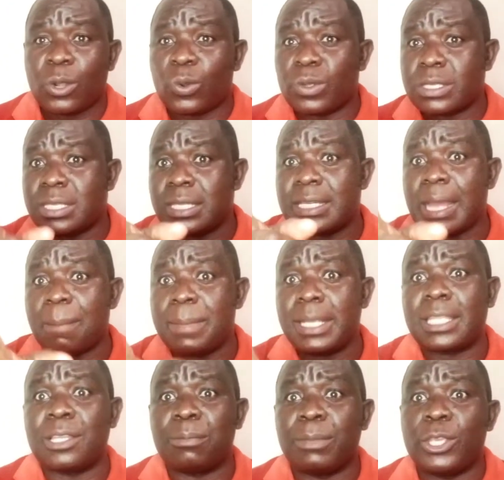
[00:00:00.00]
consider
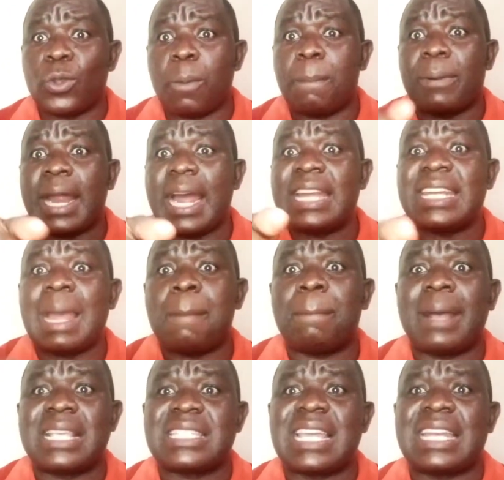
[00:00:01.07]
making me your brand
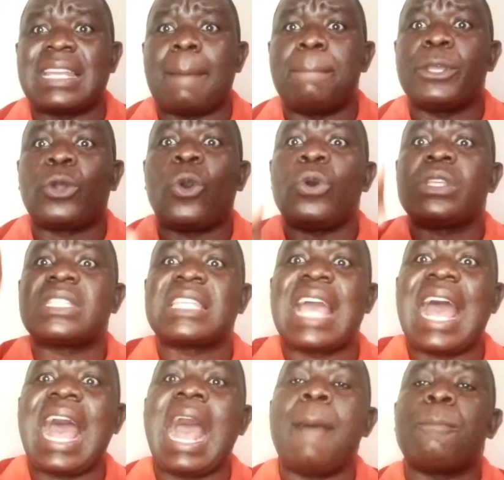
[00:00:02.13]
ambassador, because
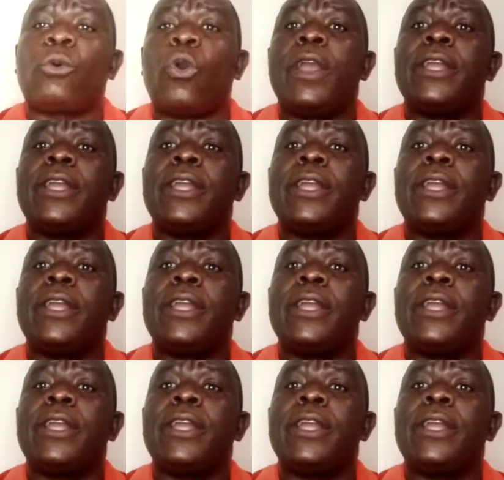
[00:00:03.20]
I'm